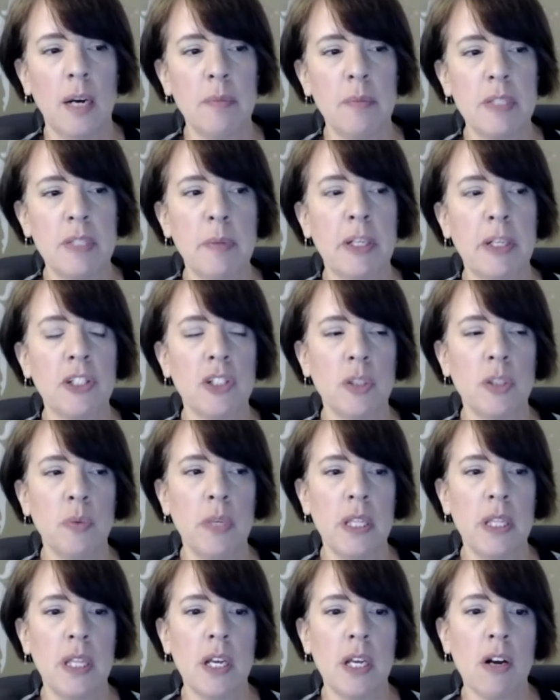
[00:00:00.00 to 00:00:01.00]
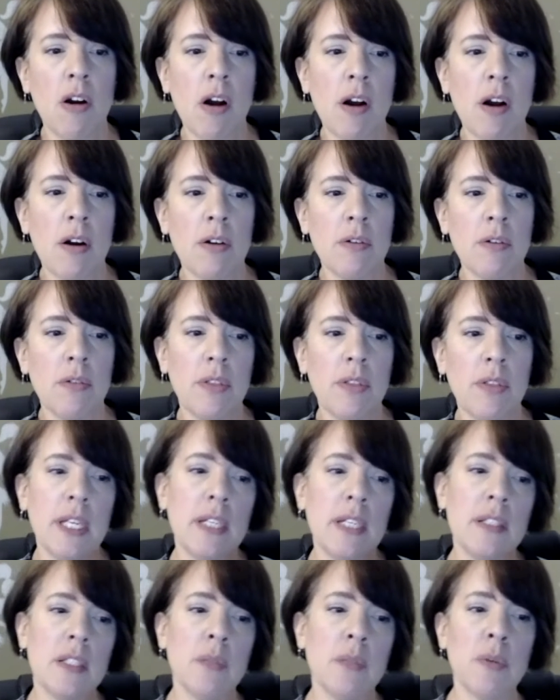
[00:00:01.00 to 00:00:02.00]
Especially when there are
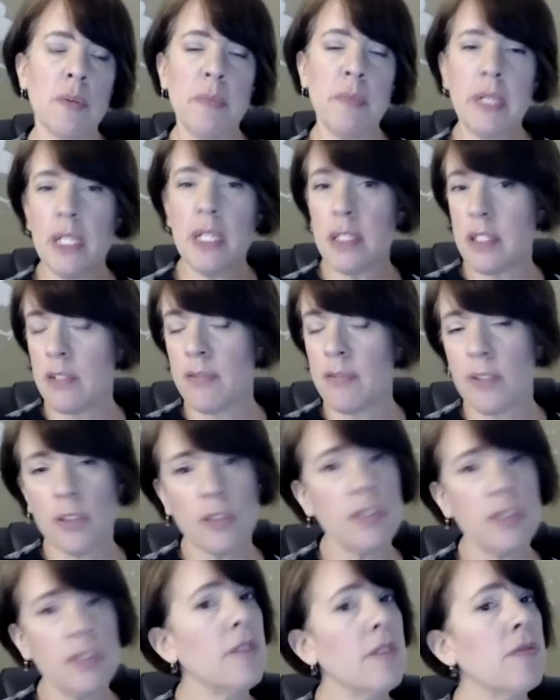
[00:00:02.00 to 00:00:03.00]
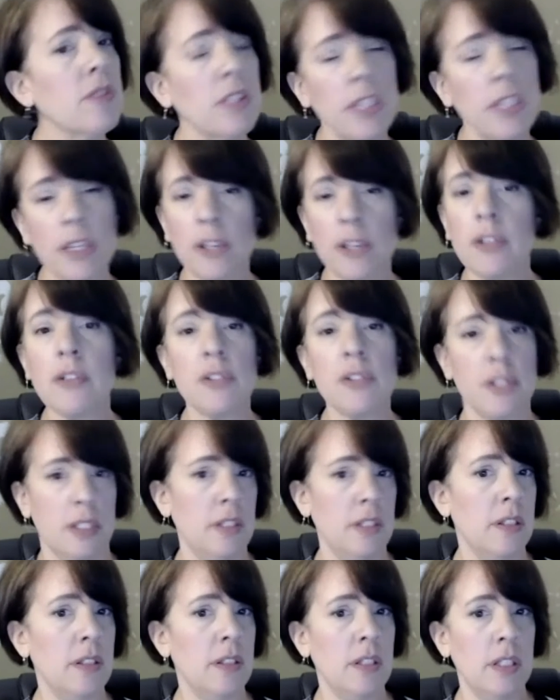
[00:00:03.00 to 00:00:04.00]
things that were missed for several years
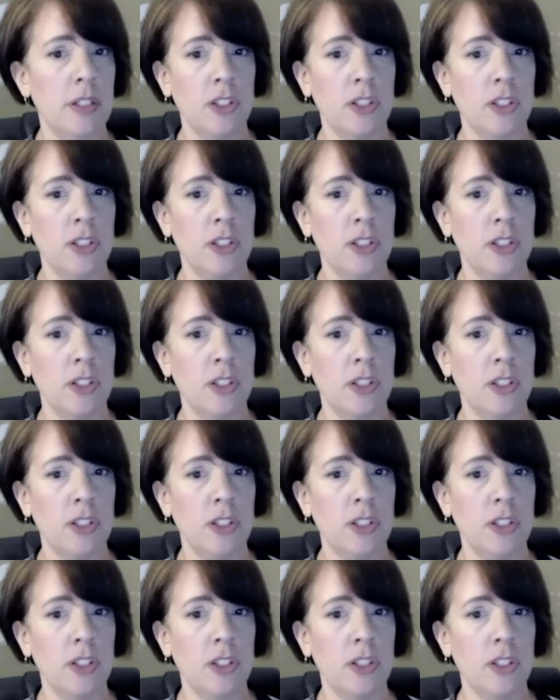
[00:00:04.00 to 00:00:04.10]
in